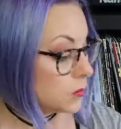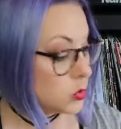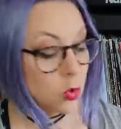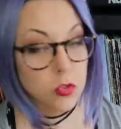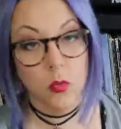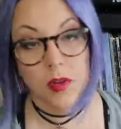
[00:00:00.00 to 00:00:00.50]

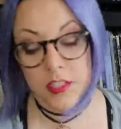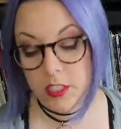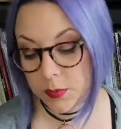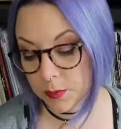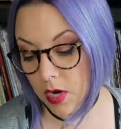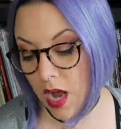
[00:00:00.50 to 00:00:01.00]
Told the Wet
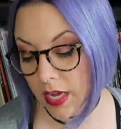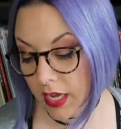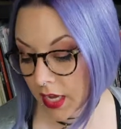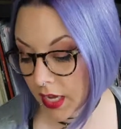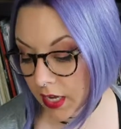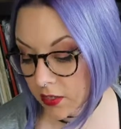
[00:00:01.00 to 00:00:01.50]

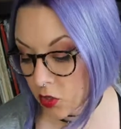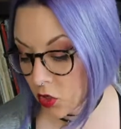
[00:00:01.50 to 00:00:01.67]
Sprocket,